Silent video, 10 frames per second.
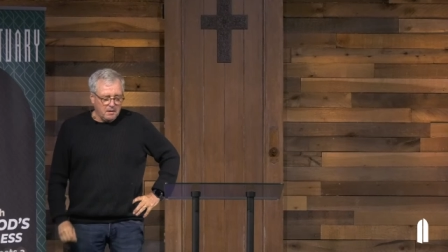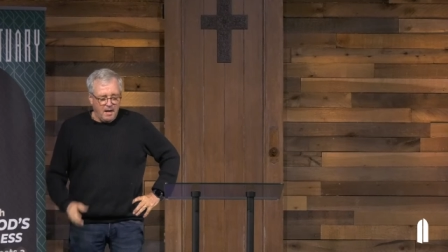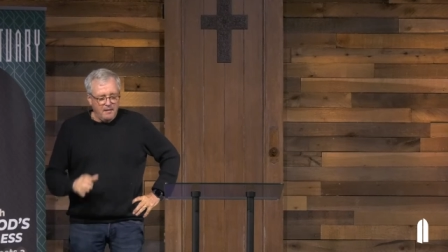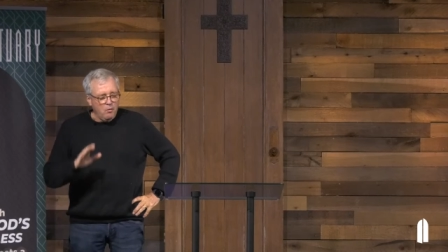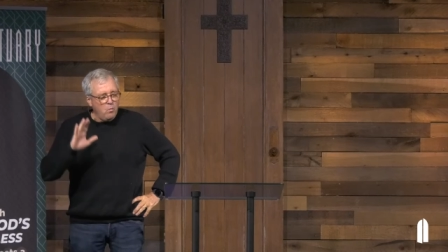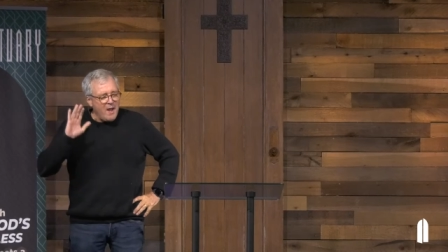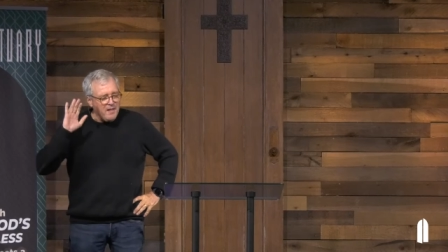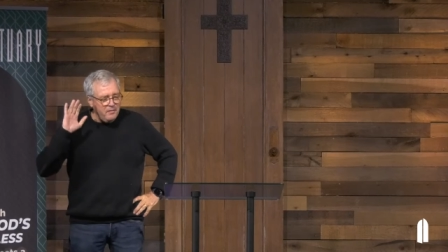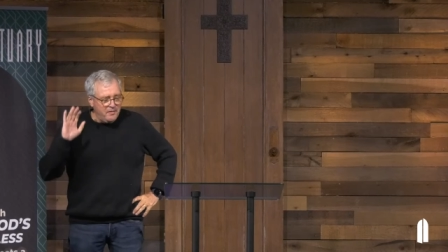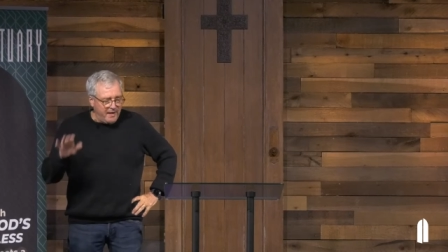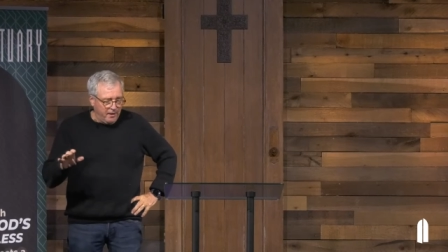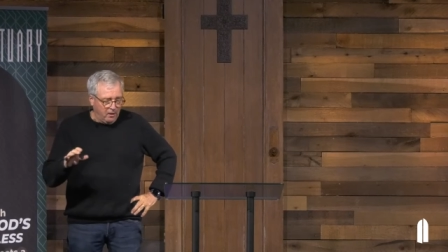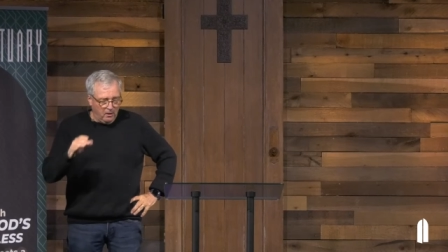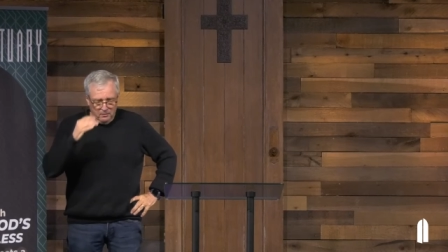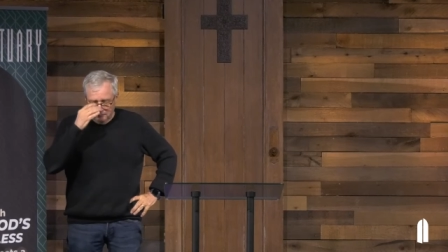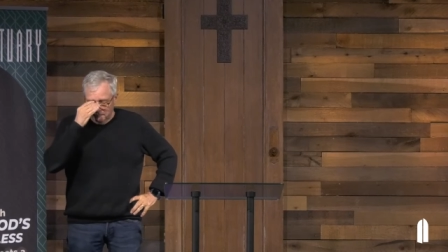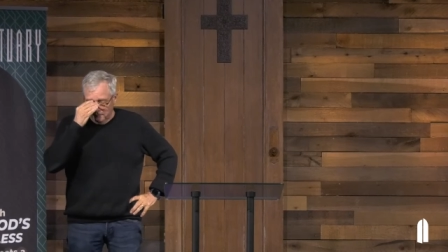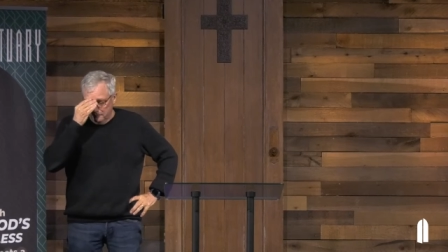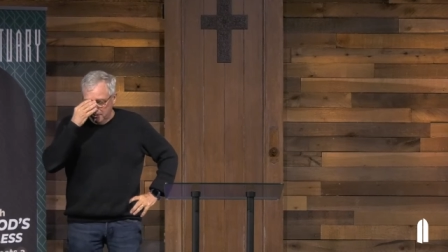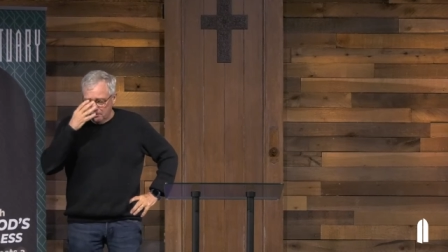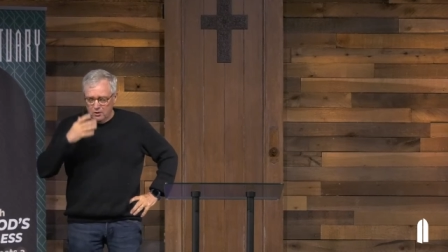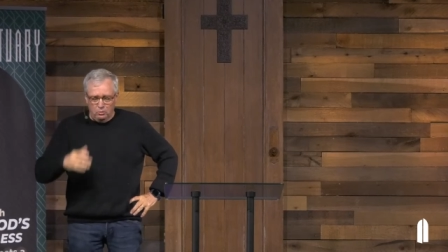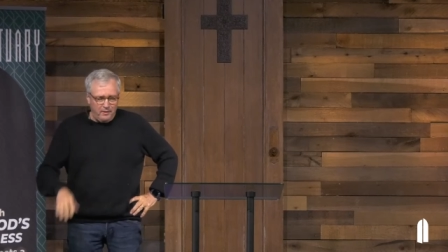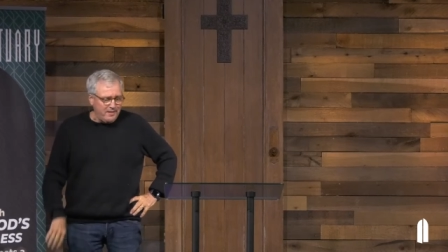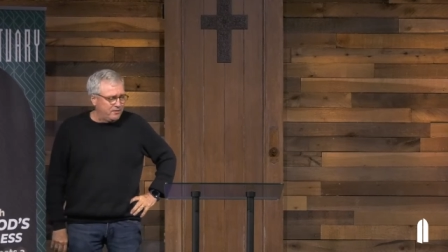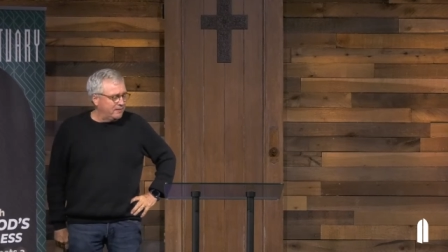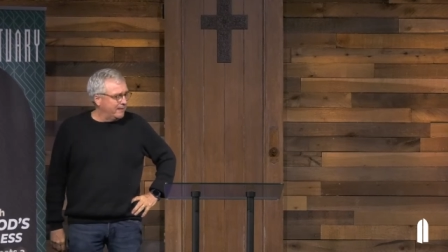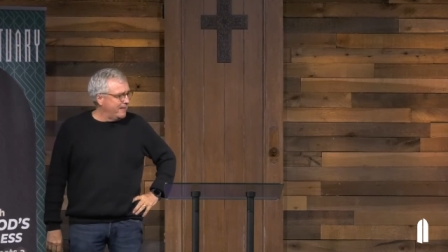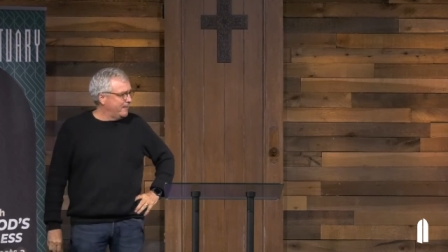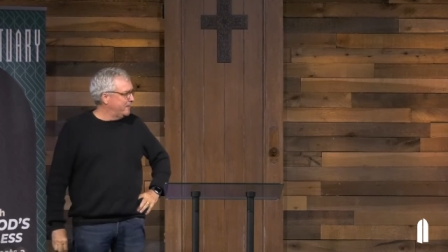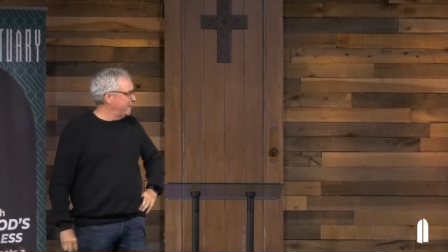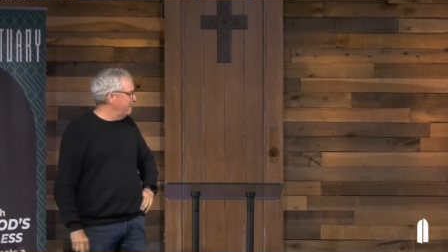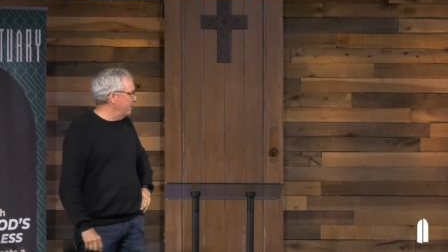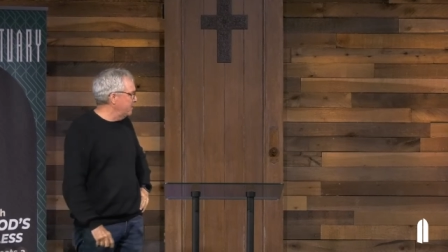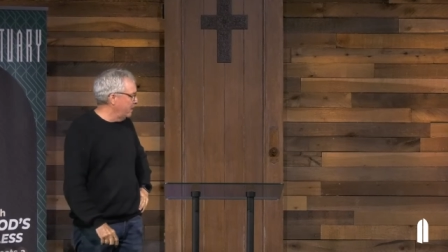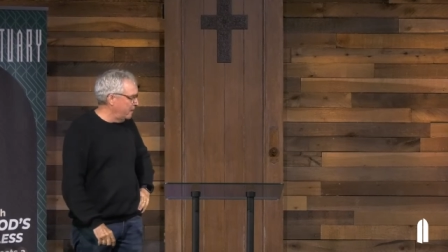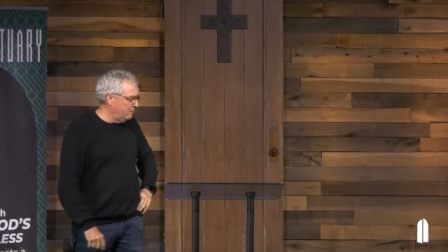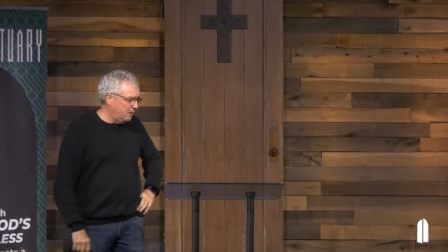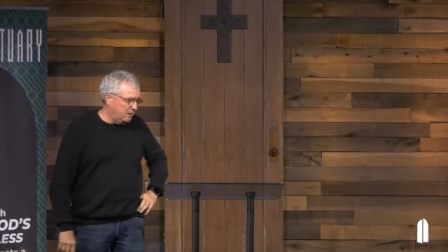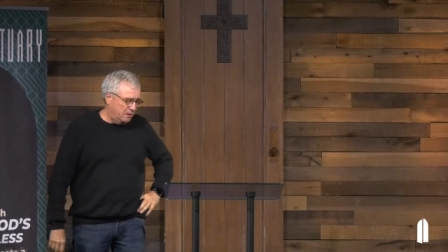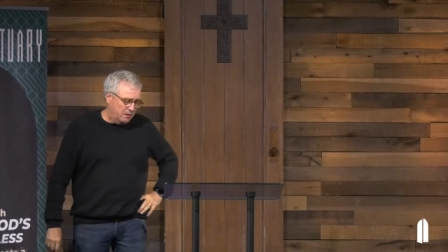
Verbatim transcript: on the way there, this crazy lady sitting beside me